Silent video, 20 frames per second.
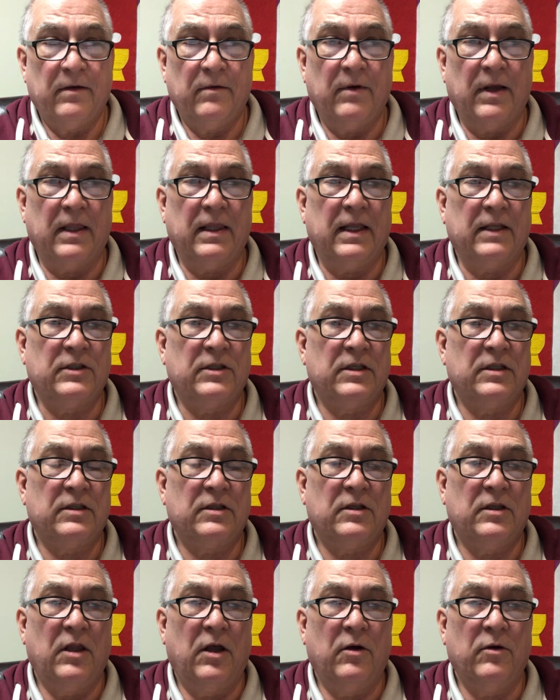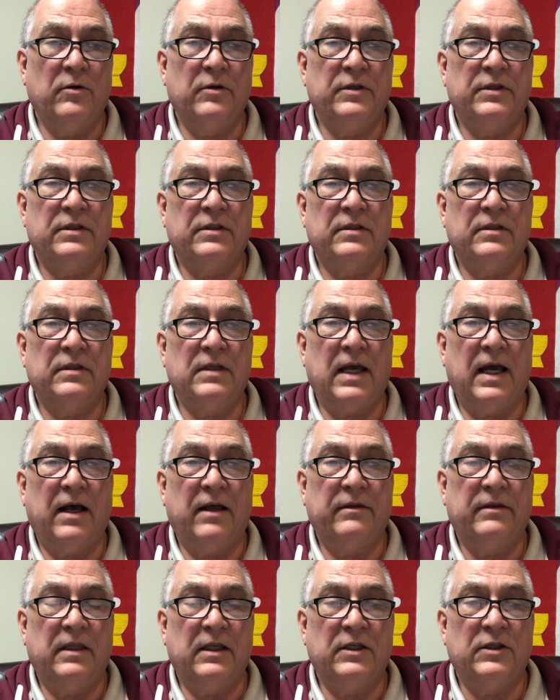Well, let's close
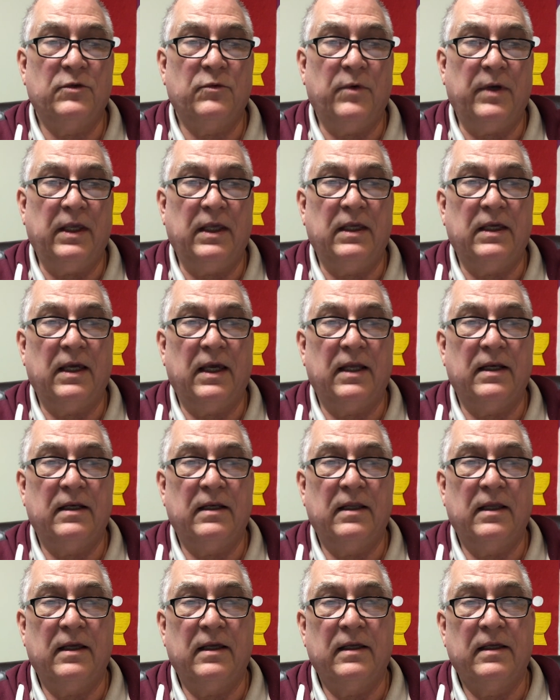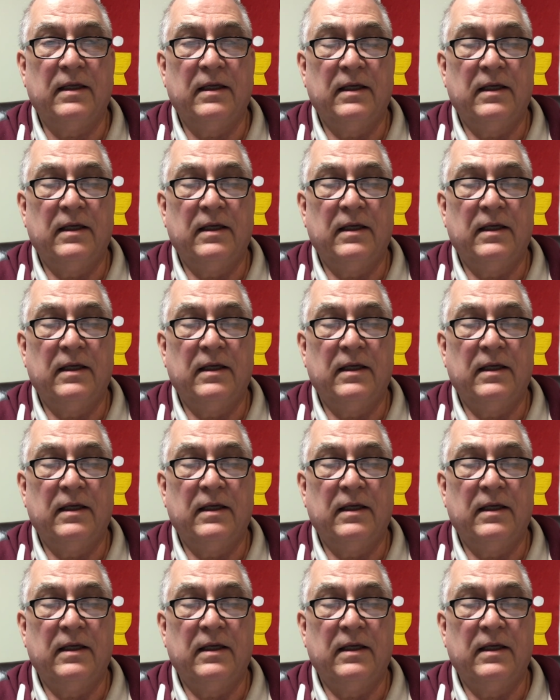out this week and the,